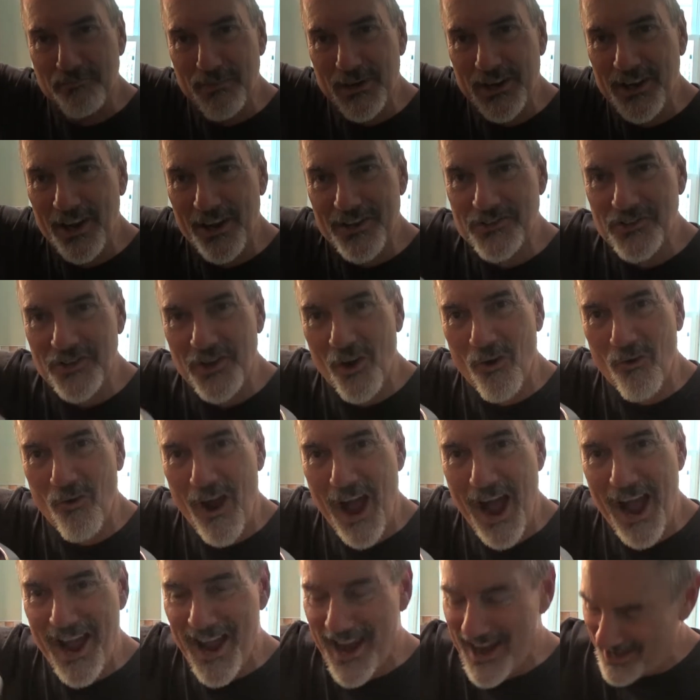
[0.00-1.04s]
because you know
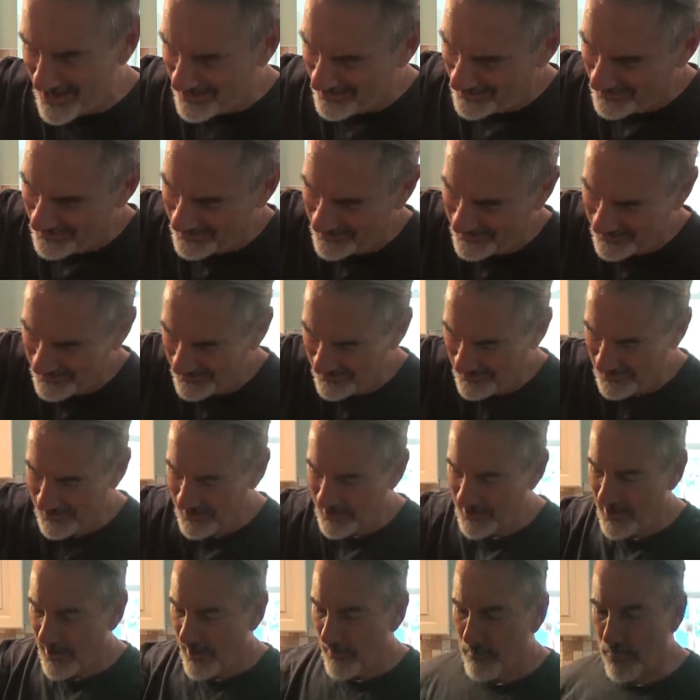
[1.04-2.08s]
why?
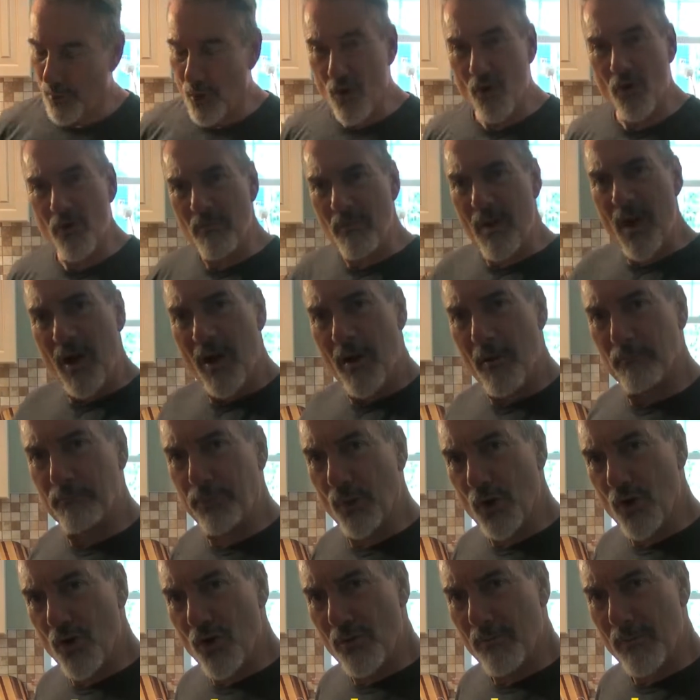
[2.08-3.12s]
Boom,
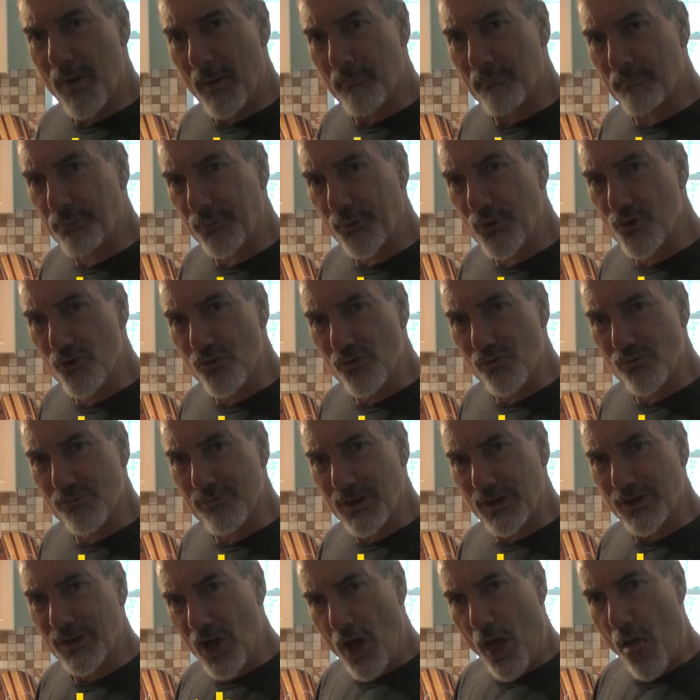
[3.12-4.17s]
boom,
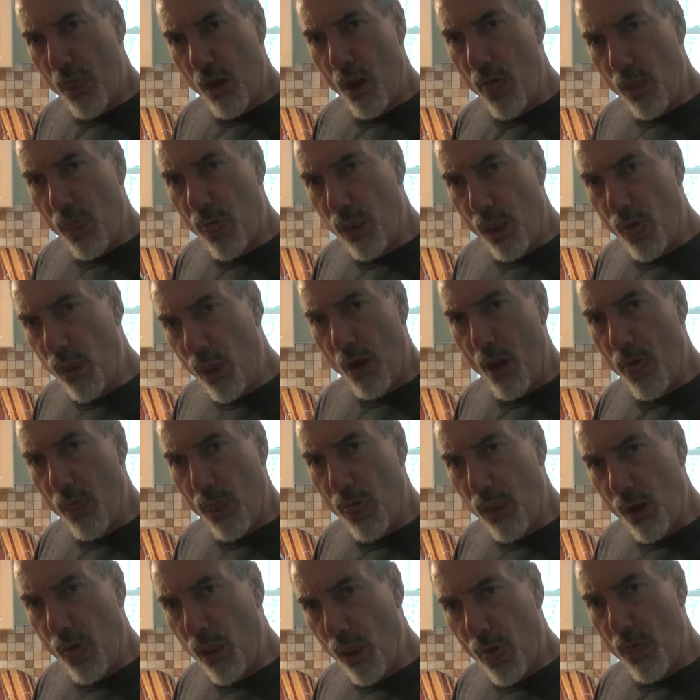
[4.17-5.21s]
boom.
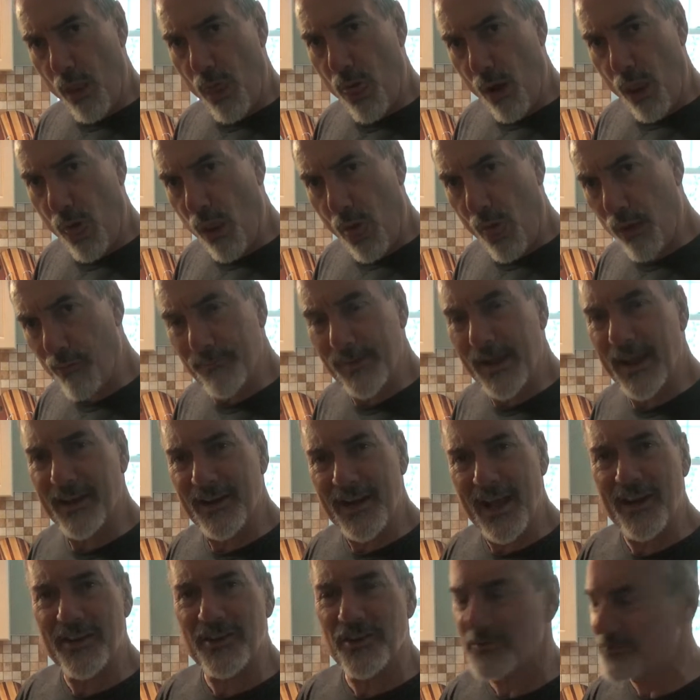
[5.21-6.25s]
And
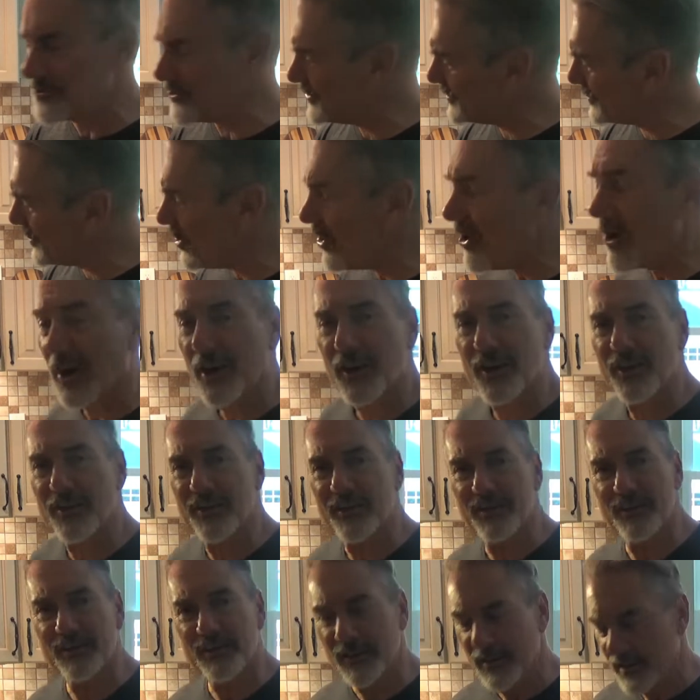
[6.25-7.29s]
then you just cook.
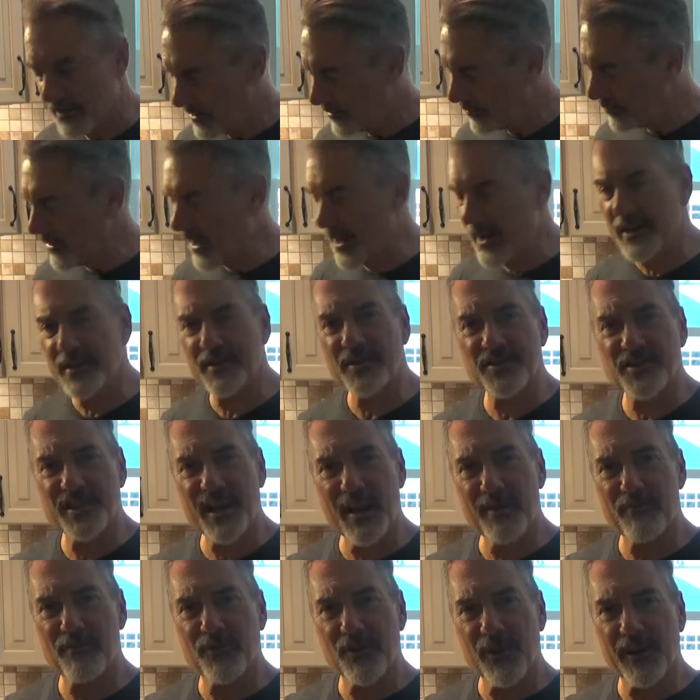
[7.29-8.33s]
Right in the
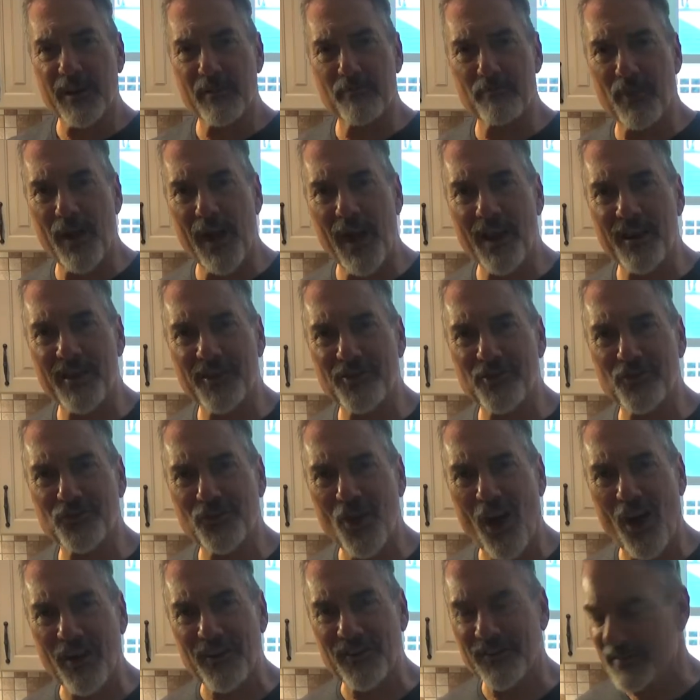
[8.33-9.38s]
same freaking pan and you're
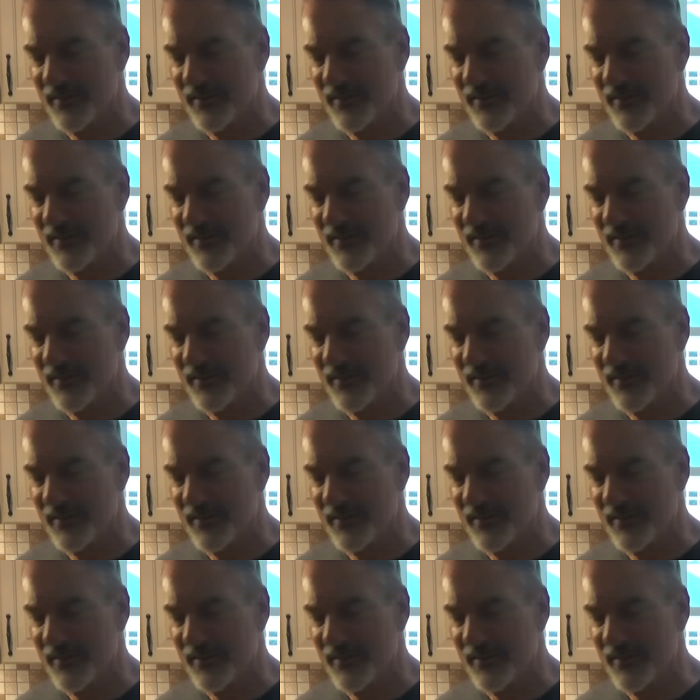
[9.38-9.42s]
done.